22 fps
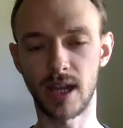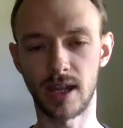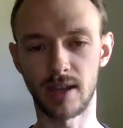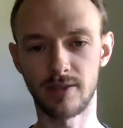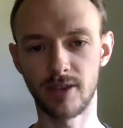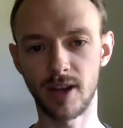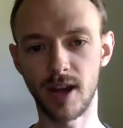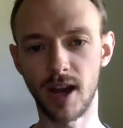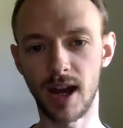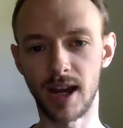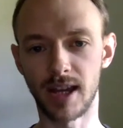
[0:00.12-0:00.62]

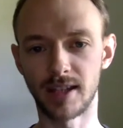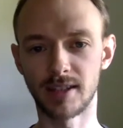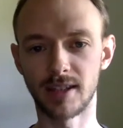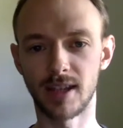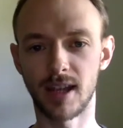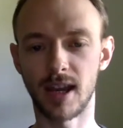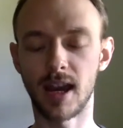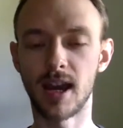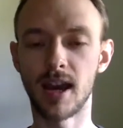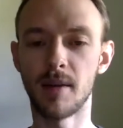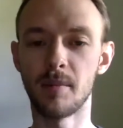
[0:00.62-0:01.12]
Hi,
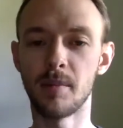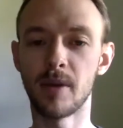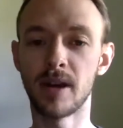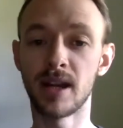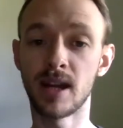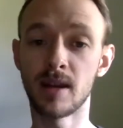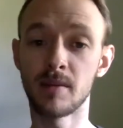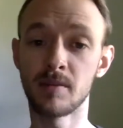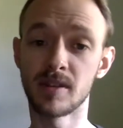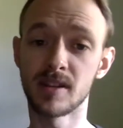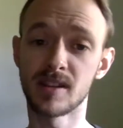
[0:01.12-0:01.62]
my
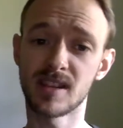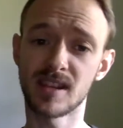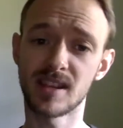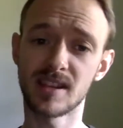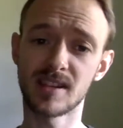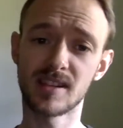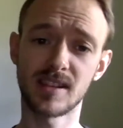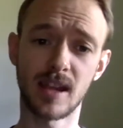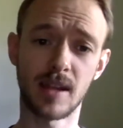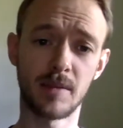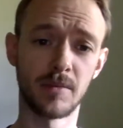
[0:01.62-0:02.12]
name
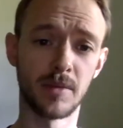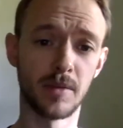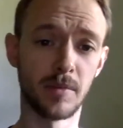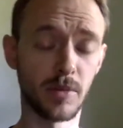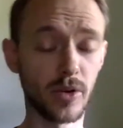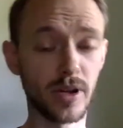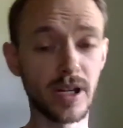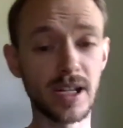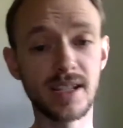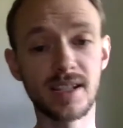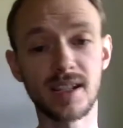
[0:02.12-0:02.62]
is Sam Du
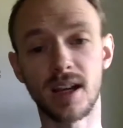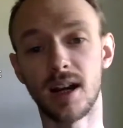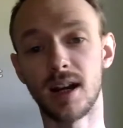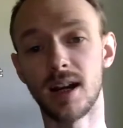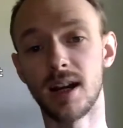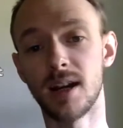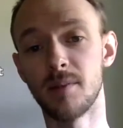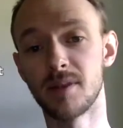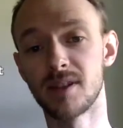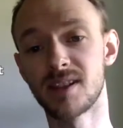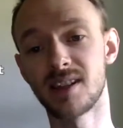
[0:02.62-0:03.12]
Bois. I
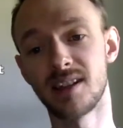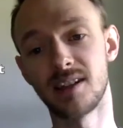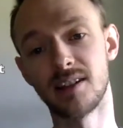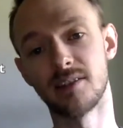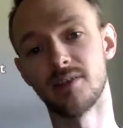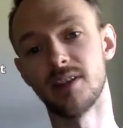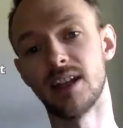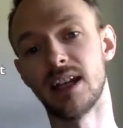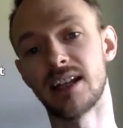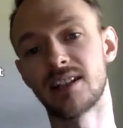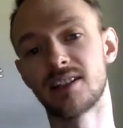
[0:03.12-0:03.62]
am a senior
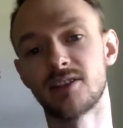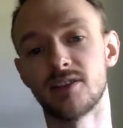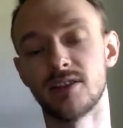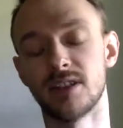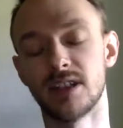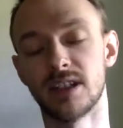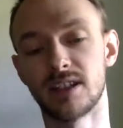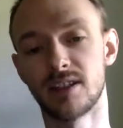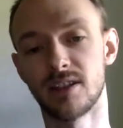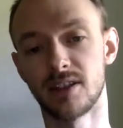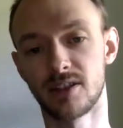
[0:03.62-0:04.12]
lecturer
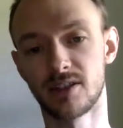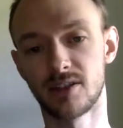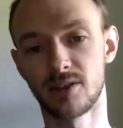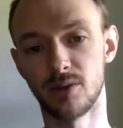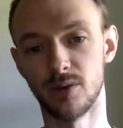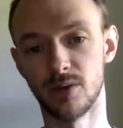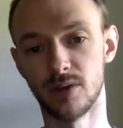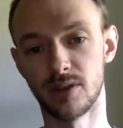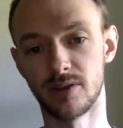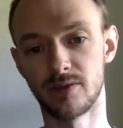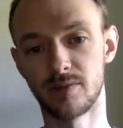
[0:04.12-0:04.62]
at the
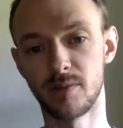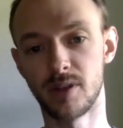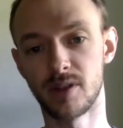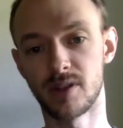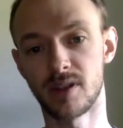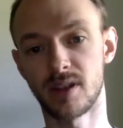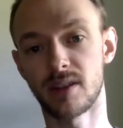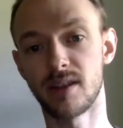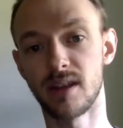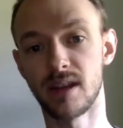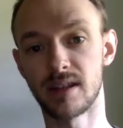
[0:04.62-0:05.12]
School of Music,
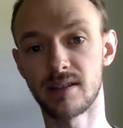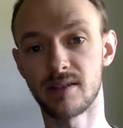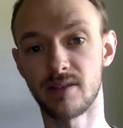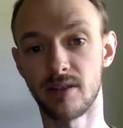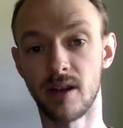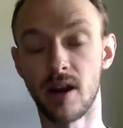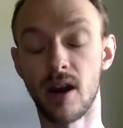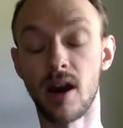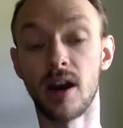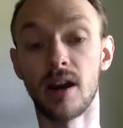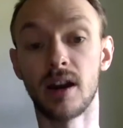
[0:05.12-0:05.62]
Theatre and
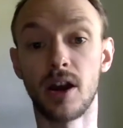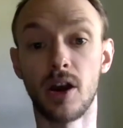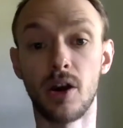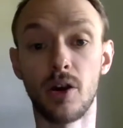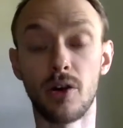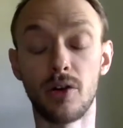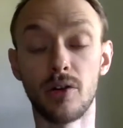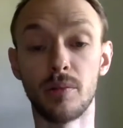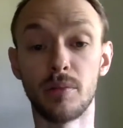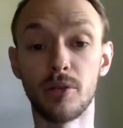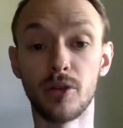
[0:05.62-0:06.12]
Art at
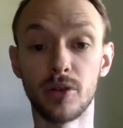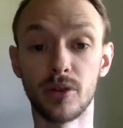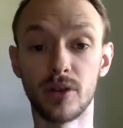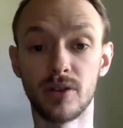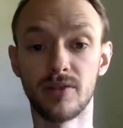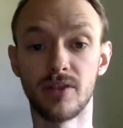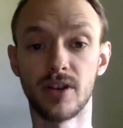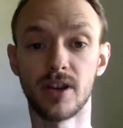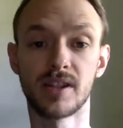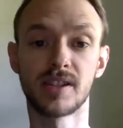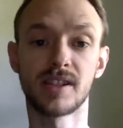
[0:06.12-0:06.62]
Örebro
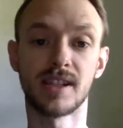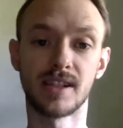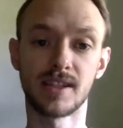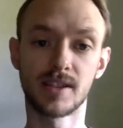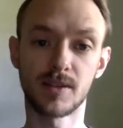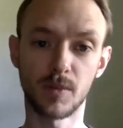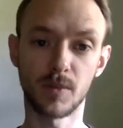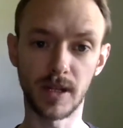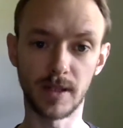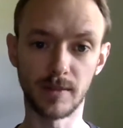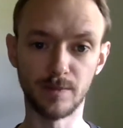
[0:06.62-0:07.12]
University in
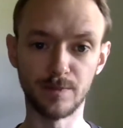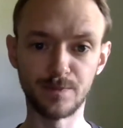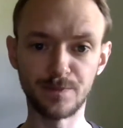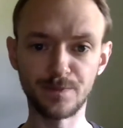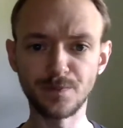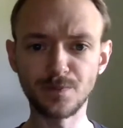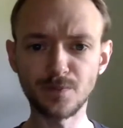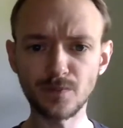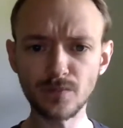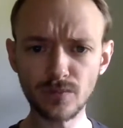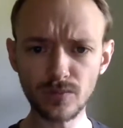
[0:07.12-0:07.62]
Sweden.
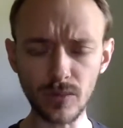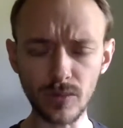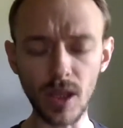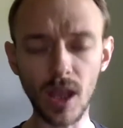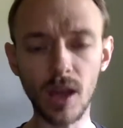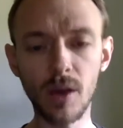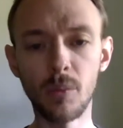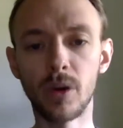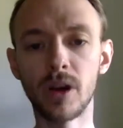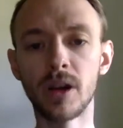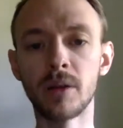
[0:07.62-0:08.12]

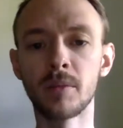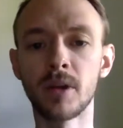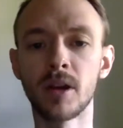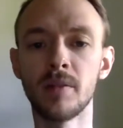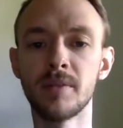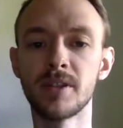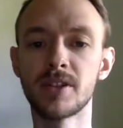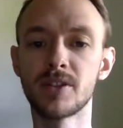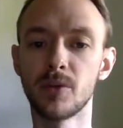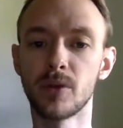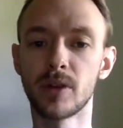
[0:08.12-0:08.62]
And what I'm going to
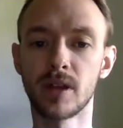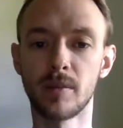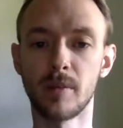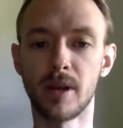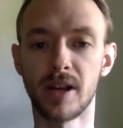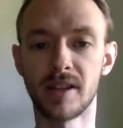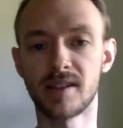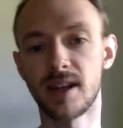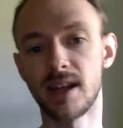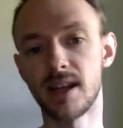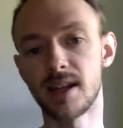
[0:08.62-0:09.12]
be talking about
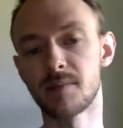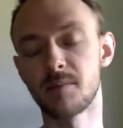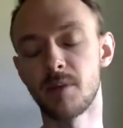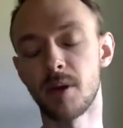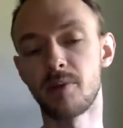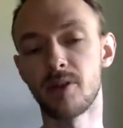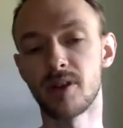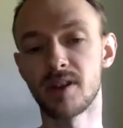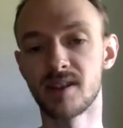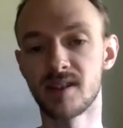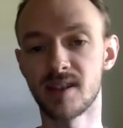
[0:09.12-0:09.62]
today is my
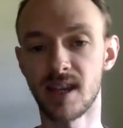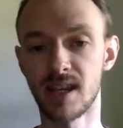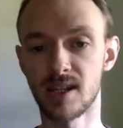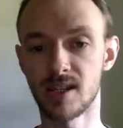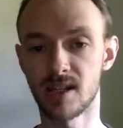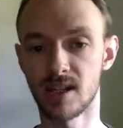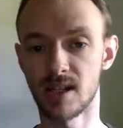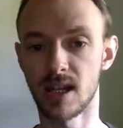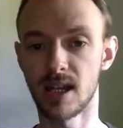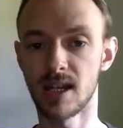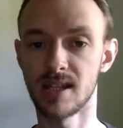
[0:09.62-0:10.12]

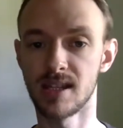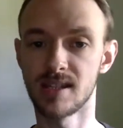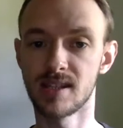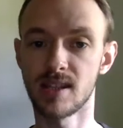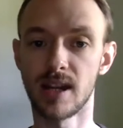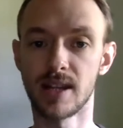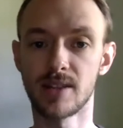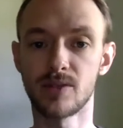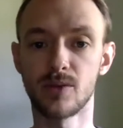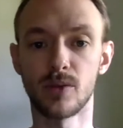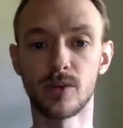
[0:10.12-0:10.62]
presentation
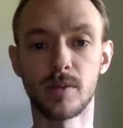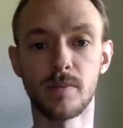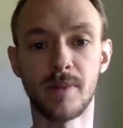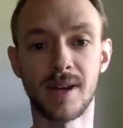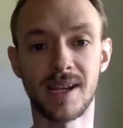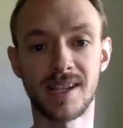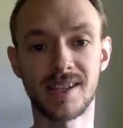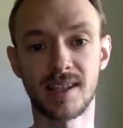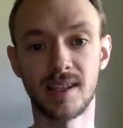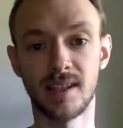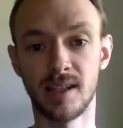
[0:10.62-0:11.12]
entitled
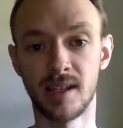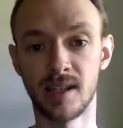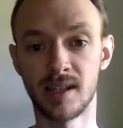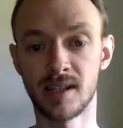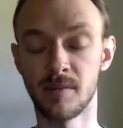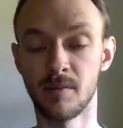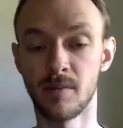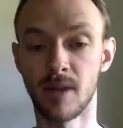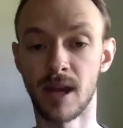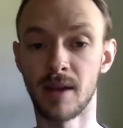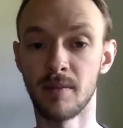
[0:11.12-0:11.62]

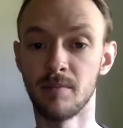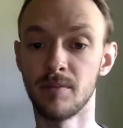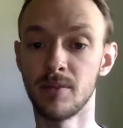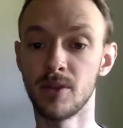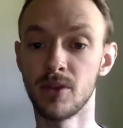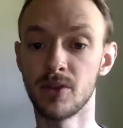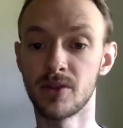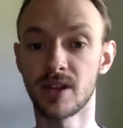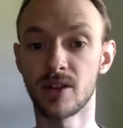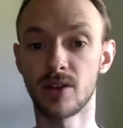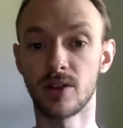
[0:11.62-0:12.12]
Masculinism and
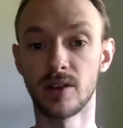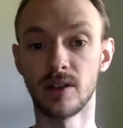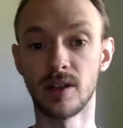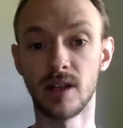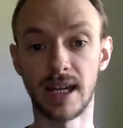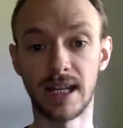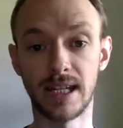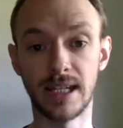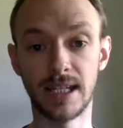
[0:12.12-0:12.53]
Music Online.